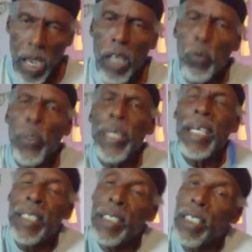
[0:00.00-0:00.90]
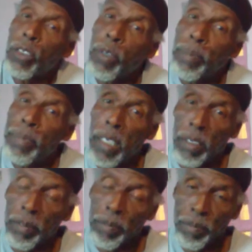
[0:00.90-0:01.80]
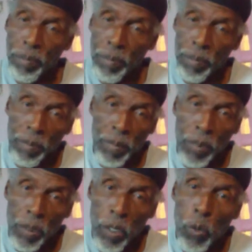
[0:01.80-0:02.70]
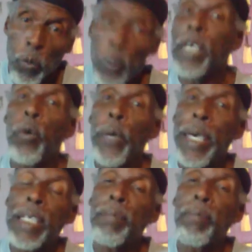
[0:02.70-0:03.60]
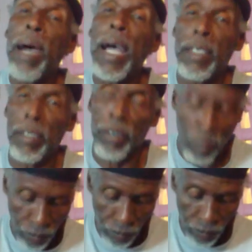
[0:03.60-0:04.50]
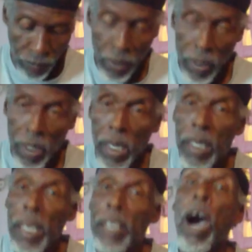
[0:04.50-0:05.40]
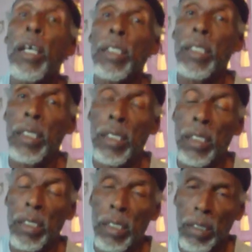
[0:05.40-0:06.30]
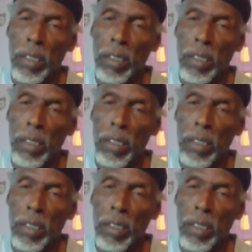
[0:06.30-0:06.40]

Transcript: And we is in the scripture. We created man. Let us.